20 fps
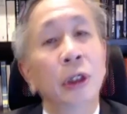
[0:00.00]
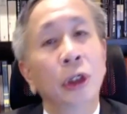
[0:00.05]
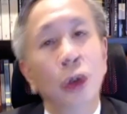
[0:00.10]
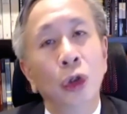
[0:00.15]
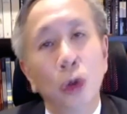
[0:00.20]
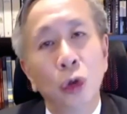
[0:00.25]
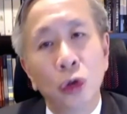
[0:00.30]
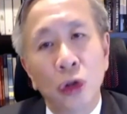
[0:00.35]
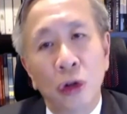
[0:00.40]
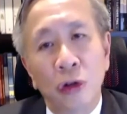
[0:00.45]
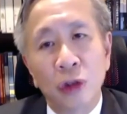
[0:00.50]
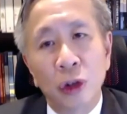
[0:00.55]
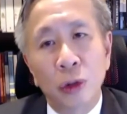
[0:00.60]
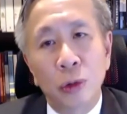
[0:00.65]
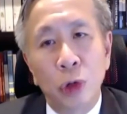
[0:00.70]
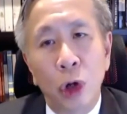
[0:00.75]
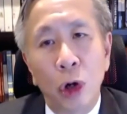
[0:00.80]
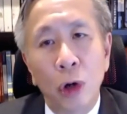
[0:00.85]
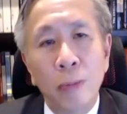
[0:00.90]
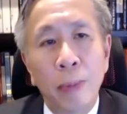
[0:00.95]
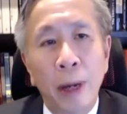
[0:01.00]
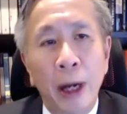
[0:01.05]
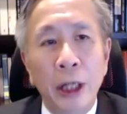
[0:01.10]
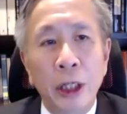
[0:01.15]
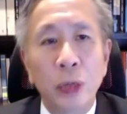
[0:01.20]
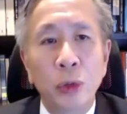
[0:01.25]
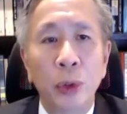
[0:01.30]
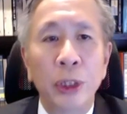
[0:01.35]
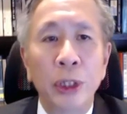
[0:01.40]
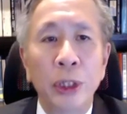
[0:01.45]
use of strong
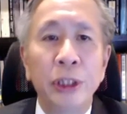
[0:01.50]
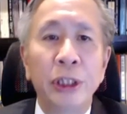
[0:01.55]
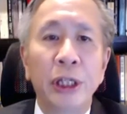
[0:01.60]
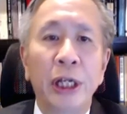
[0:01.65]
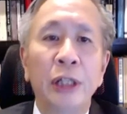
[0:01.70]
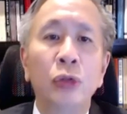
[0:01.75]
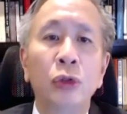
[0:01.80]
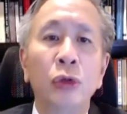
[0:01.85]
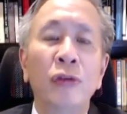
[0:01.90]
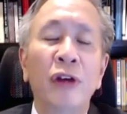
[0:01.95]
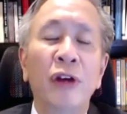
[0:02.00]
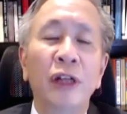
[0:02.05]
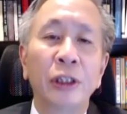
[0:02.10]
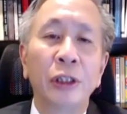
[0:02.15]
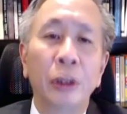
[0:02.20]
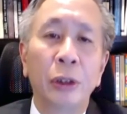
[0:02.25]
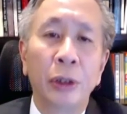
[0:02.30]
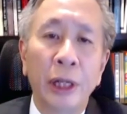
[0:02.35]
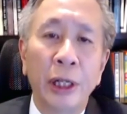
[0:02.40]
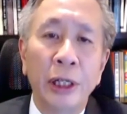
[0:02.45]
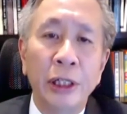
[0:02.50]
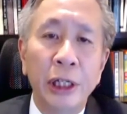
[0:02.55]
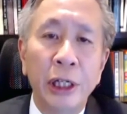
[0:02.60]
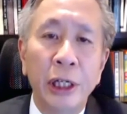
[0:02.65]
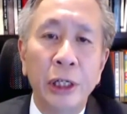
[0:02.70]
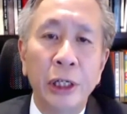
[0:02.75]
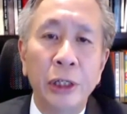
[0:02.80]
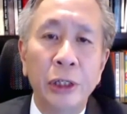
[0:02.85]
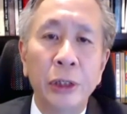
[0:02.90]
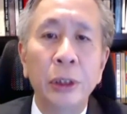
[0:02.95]
passwords and two-factor
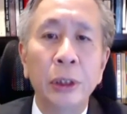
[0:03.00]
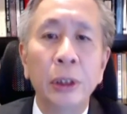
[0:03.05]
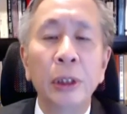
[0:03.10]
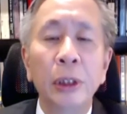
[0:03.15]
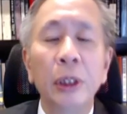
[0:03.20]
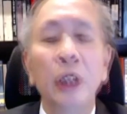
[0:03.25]
authentication,